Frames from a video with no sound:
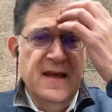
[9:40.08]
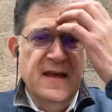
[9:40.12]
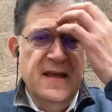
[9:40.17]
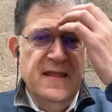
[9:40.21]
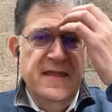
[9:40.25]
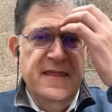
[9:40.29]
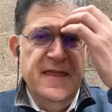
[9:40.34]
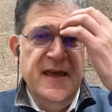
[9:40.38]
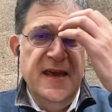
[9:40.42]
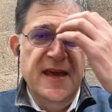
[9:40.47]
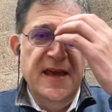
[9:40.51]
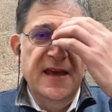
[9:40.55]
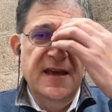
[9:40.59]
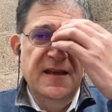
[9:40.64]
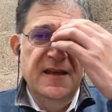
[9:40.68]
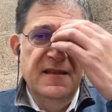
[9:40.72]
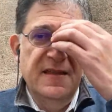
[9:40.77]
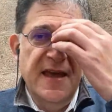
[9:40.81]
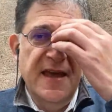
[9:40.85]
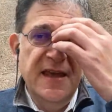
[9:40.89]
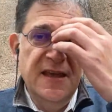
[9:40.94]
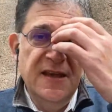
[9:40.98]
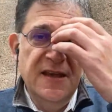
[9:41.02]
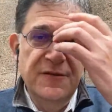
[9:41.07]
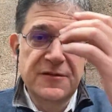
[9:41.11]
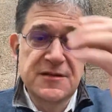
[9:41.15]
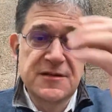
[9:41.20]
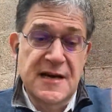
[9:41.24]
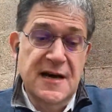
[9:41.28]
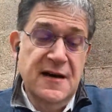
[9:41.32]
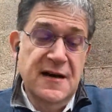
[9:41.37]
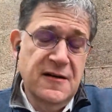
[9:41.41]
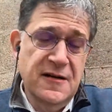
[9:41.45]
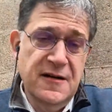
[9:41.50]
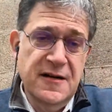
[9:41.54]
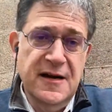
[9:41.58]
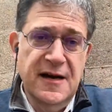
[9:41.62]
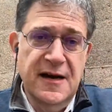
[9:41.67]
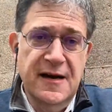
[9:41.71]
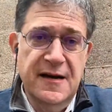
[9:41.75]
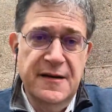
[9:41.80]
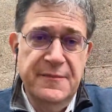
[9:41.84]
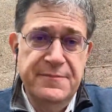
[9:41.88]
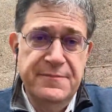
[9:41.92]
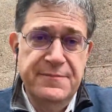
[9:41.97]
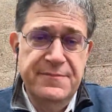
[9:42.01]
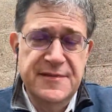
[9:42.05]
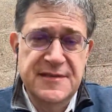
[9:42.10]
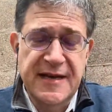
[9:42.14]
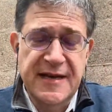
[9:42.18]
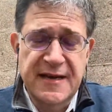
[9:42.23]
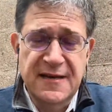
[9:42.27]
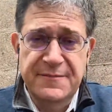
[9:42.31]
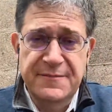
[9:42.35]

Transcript: they use our site